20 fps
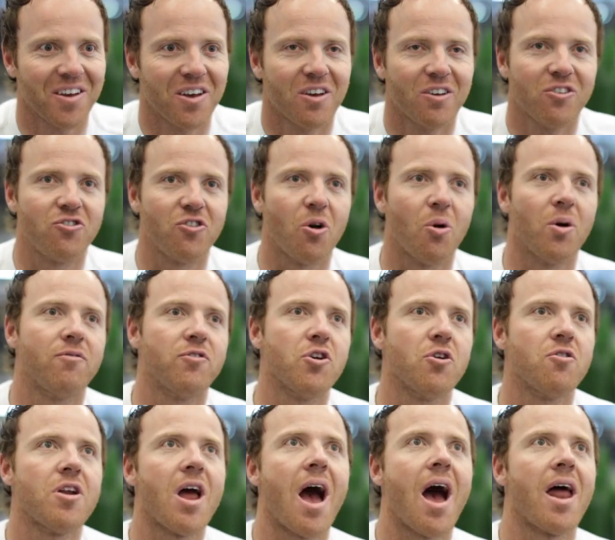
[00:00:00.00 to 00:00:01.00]
So if
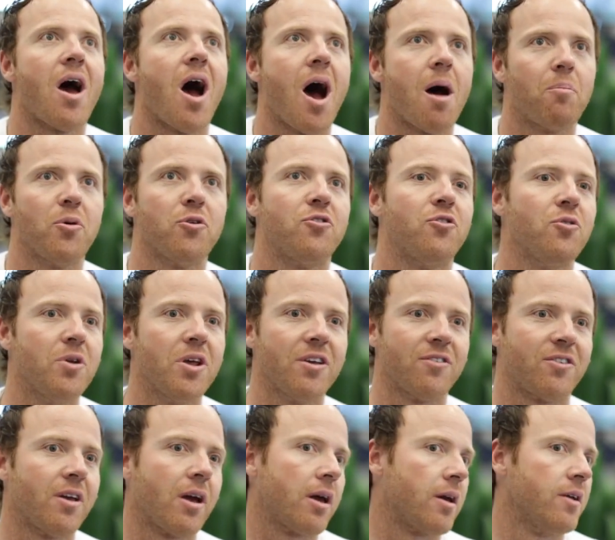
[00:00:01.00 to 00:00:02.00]
you're not
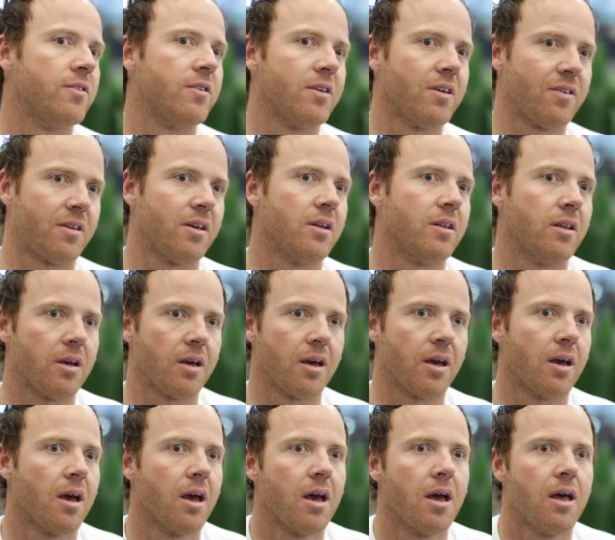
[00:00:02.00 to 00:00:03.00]
opportunistic
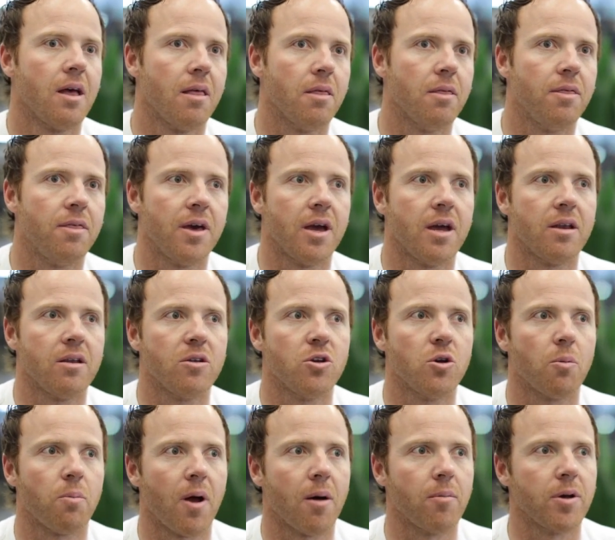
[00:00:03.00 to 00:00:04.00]
consistently, then
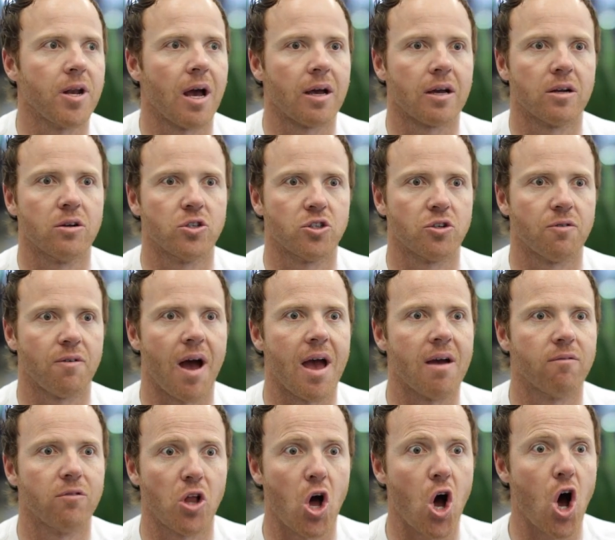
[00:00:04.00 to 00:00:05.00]
you're probably not going to
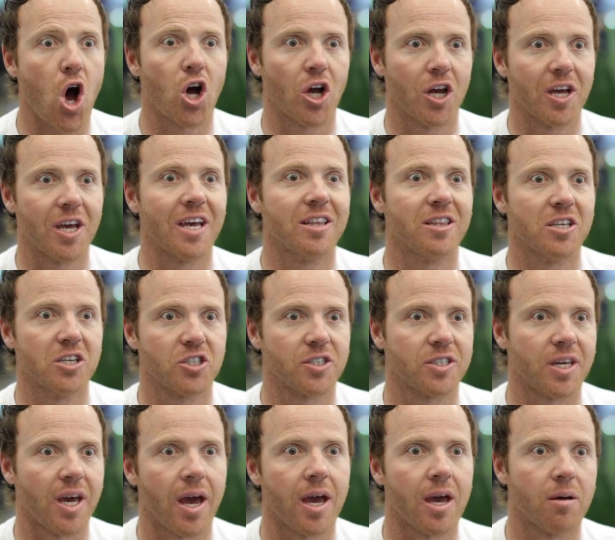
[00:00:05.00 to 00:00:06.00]
survive long in this
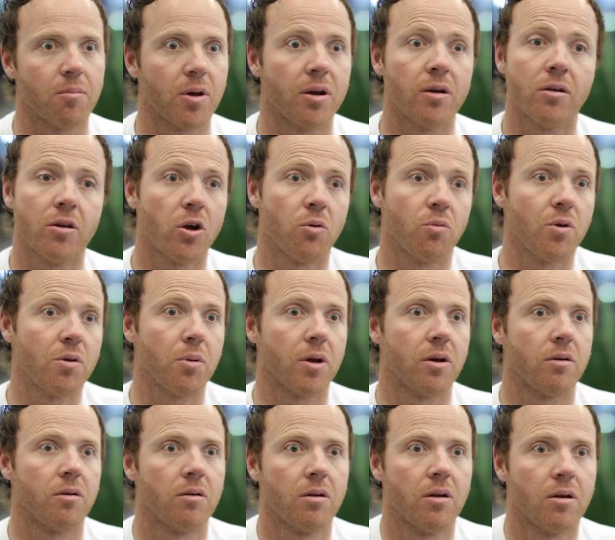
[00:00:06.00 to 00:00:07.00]
game. And you know, we've
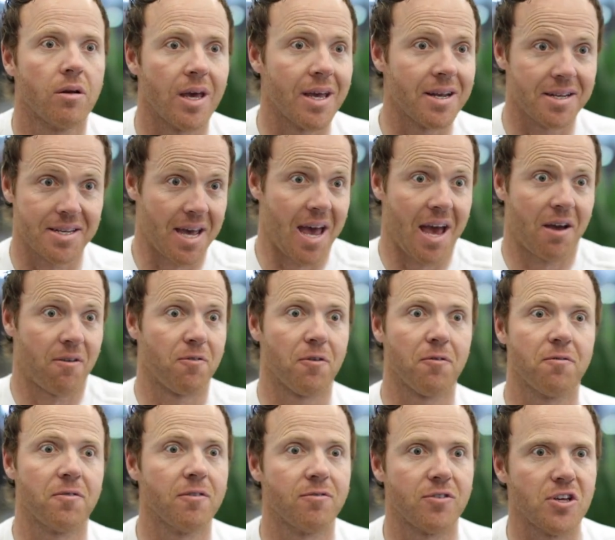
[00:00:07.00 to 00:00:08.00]
been in tech for
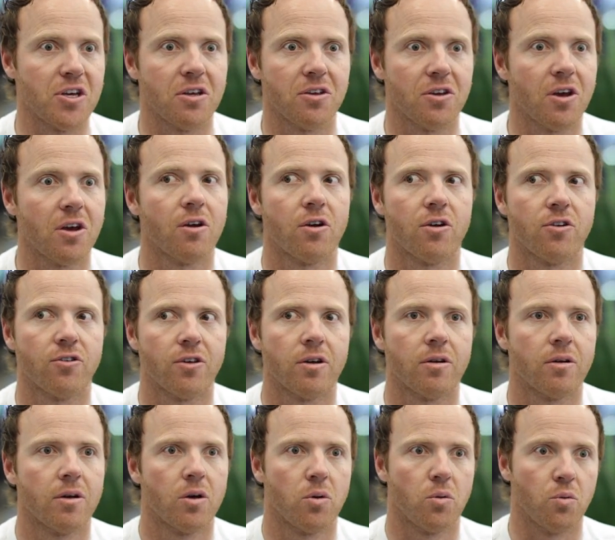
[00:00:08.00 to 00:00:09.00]
15 years, and
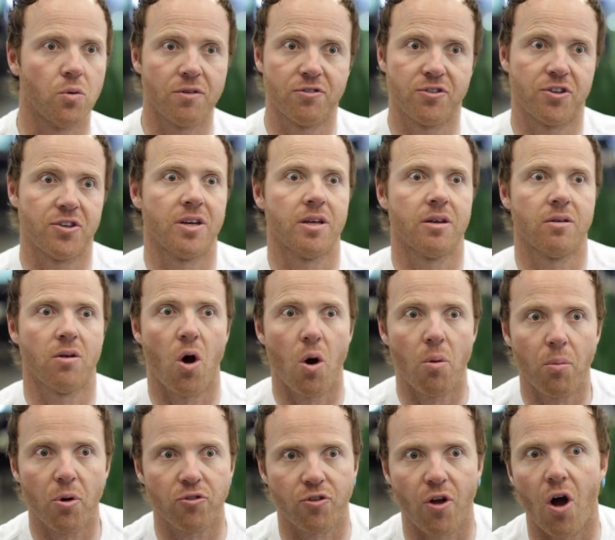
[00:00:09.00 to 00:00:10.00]
we've seen
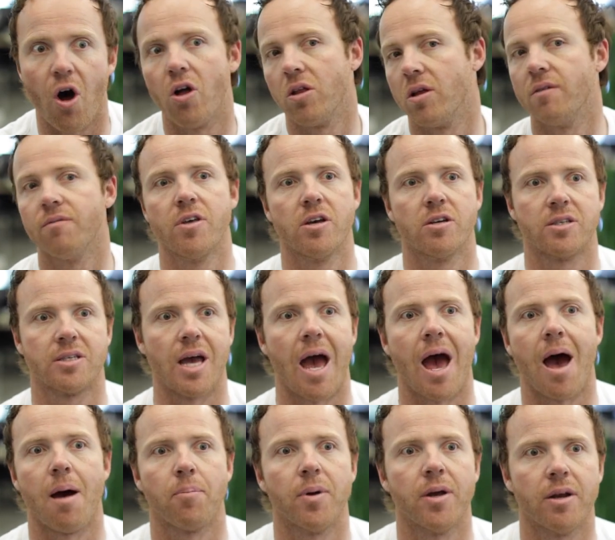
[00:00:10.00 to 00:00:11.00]
almost all of this
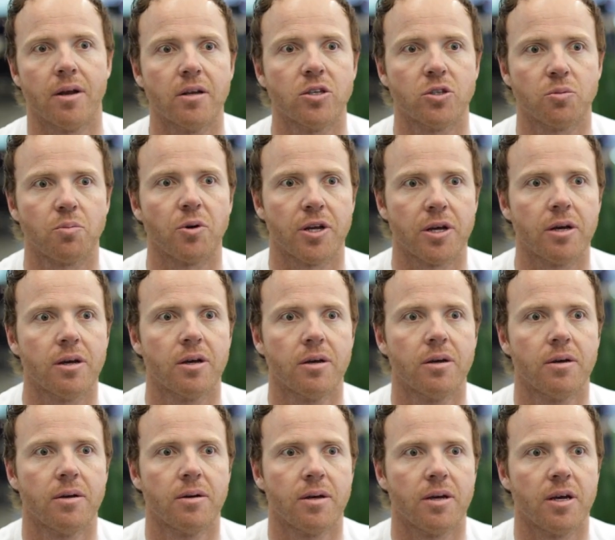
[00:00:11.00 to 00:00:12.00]
happen. And
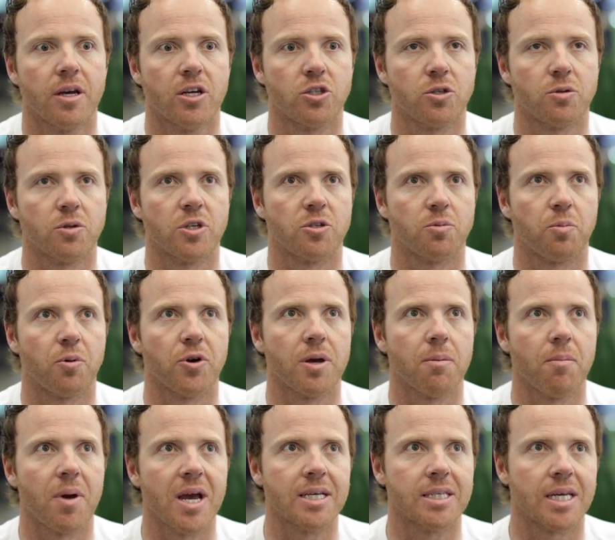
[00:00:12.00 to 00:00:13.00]
it's pretty
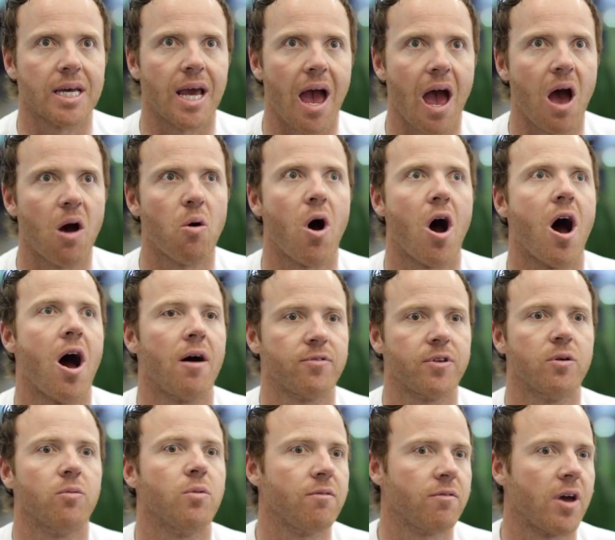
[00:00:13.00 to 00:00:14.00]
amazing how
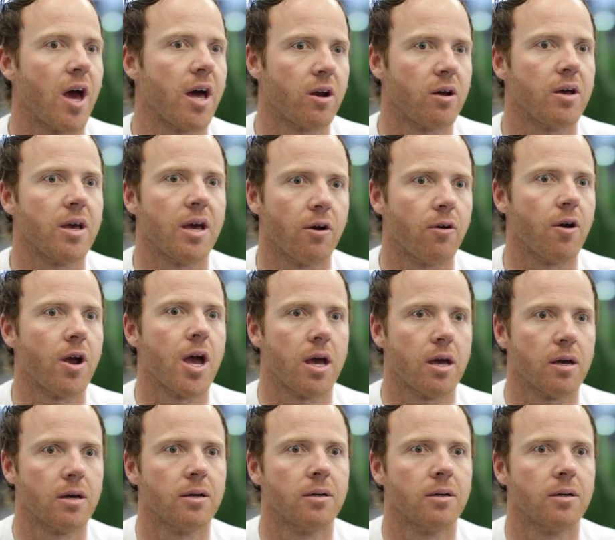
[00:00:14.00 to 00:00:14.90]
often we've got to iterate.